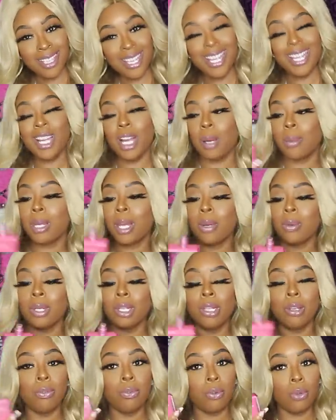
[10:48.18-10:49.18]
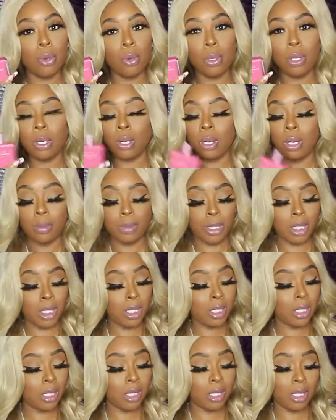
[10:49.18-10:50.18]
I'm not really a floral girl, but
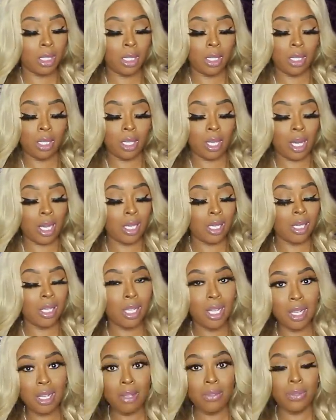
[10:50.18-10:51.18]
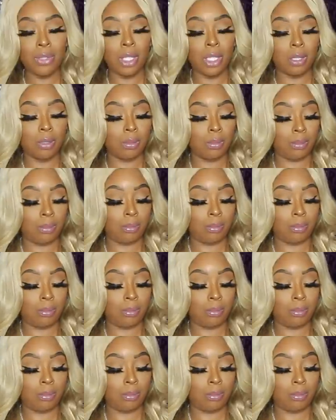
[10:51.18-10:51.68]
this is it. I love it.